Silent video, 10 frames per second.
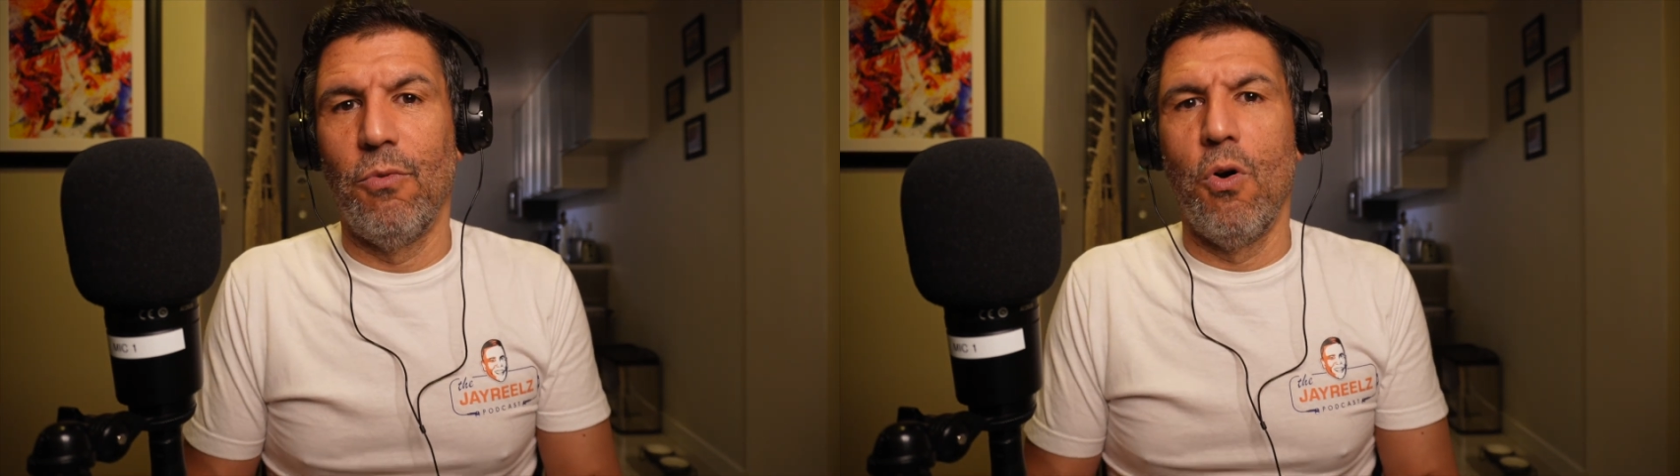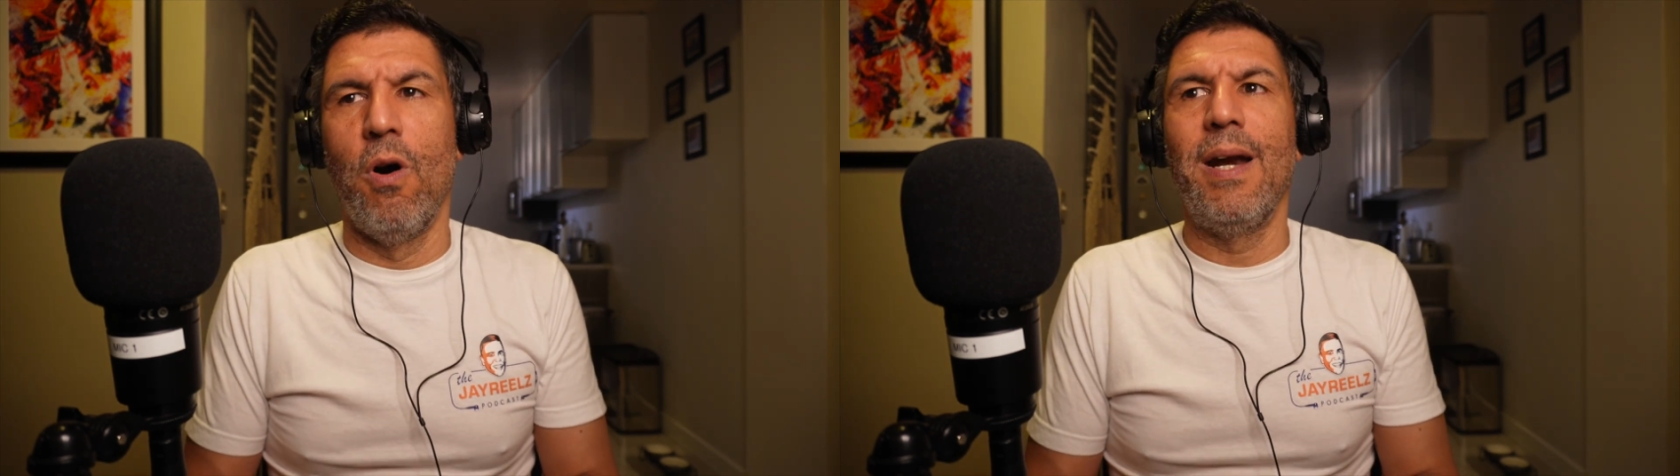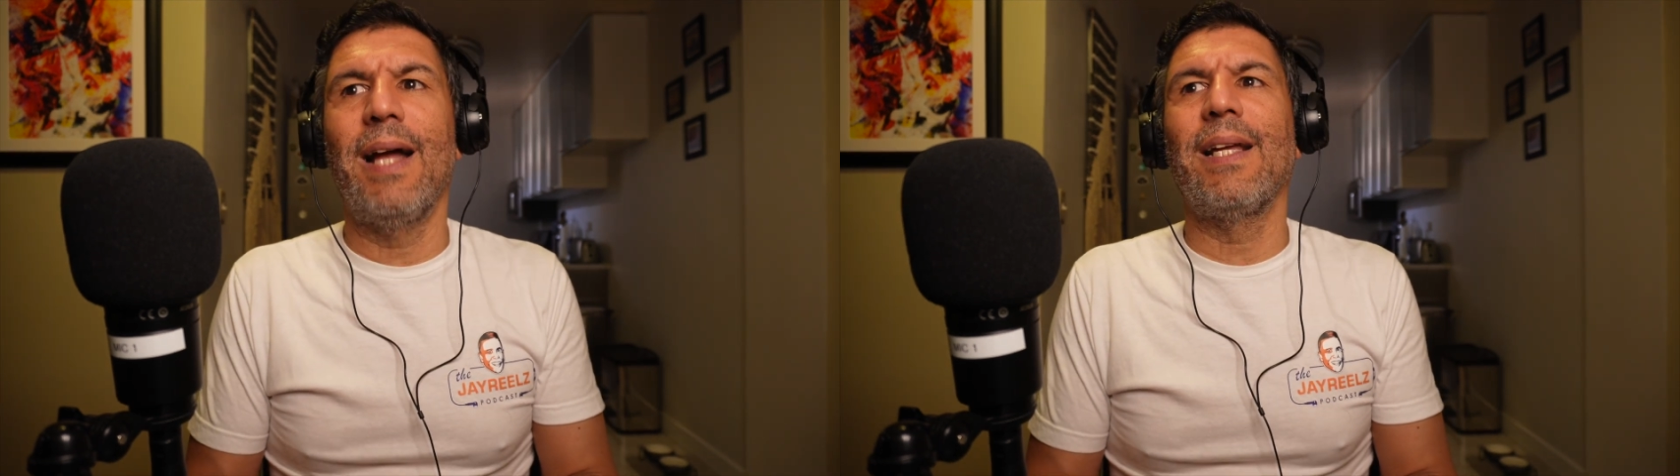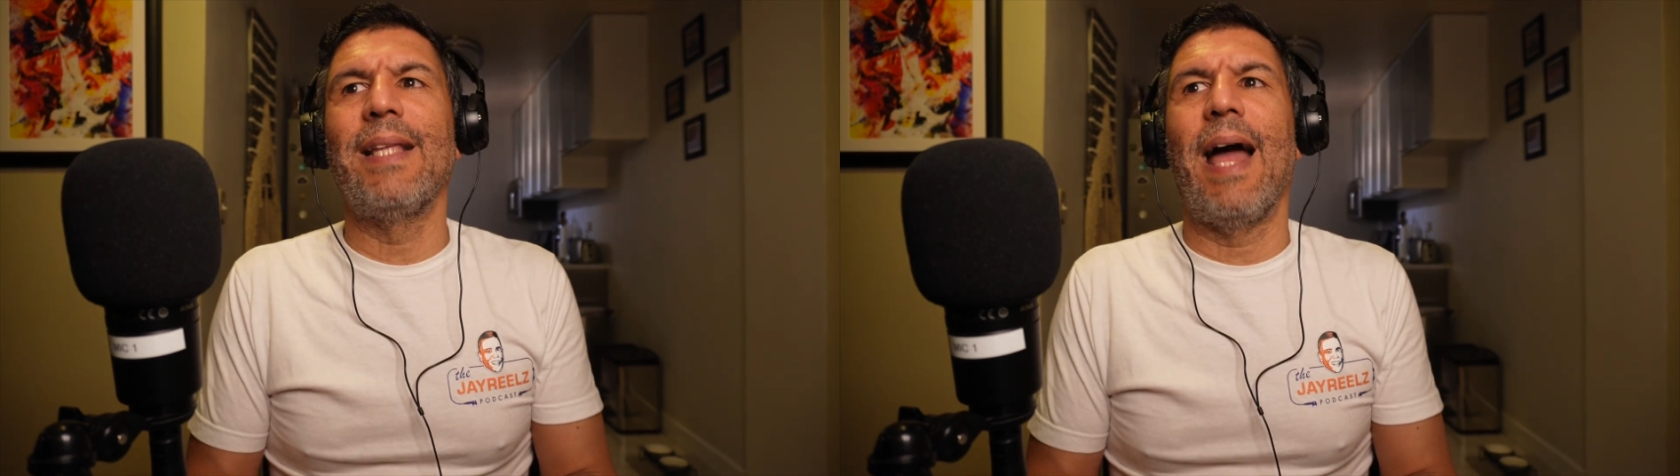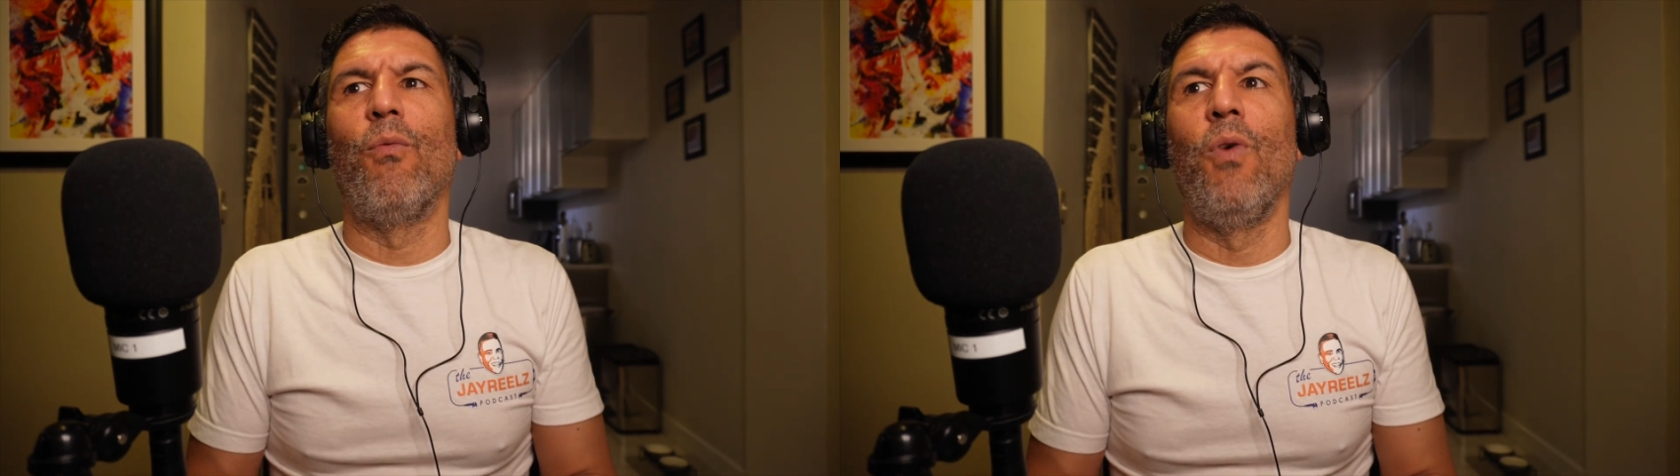or nothing
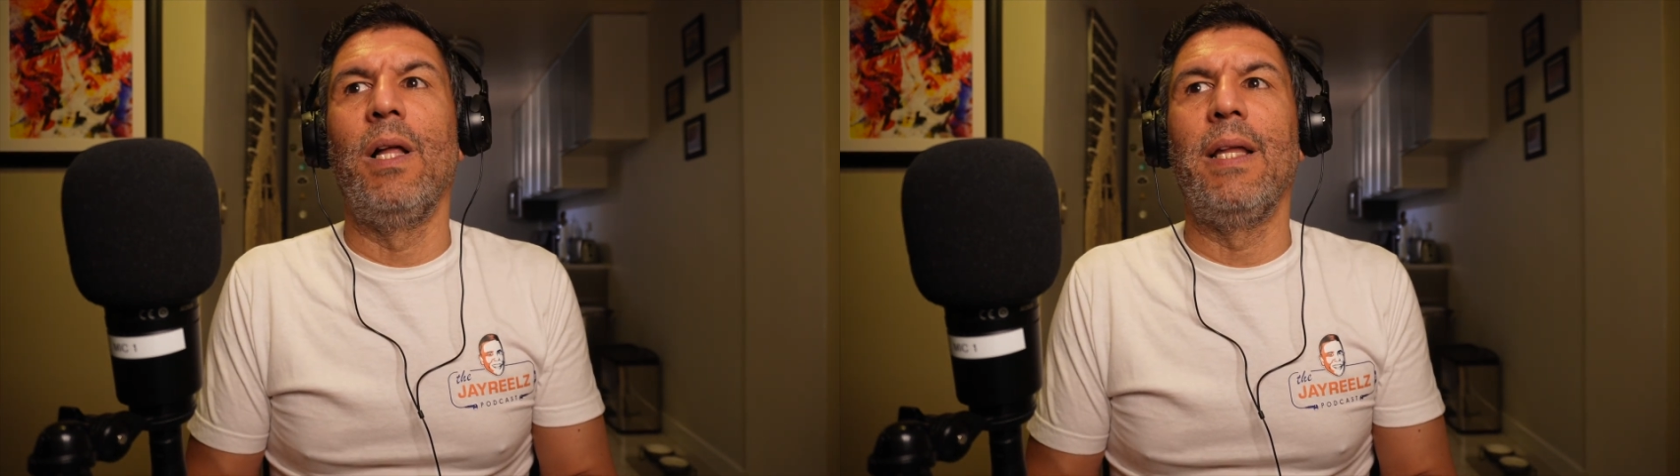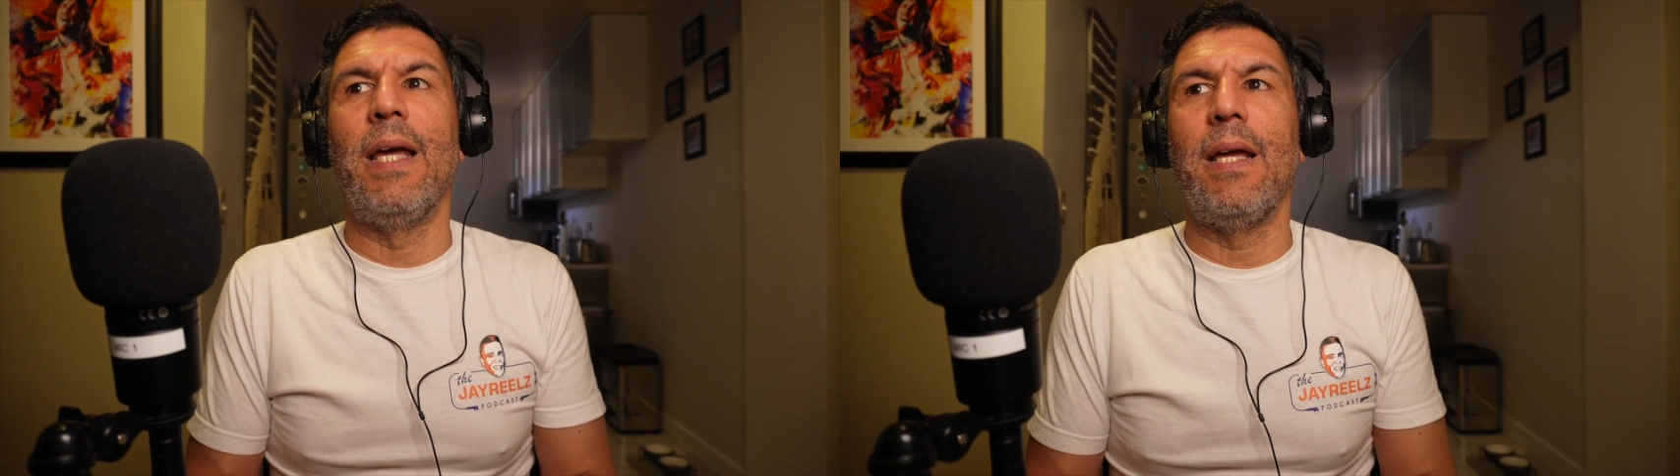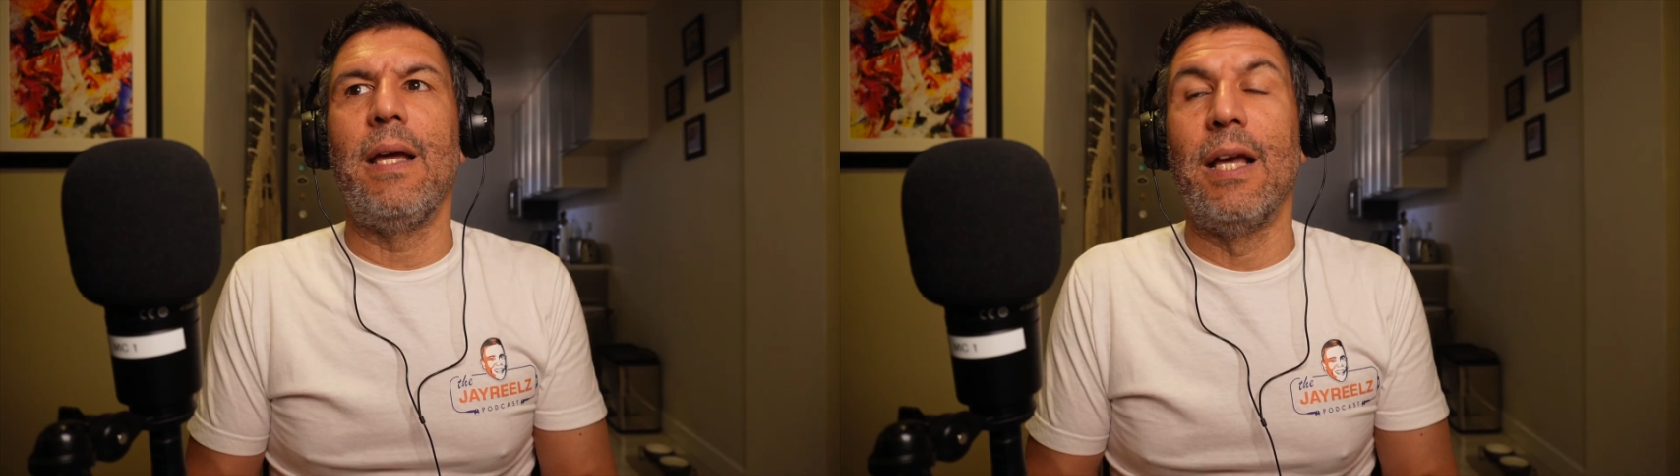that really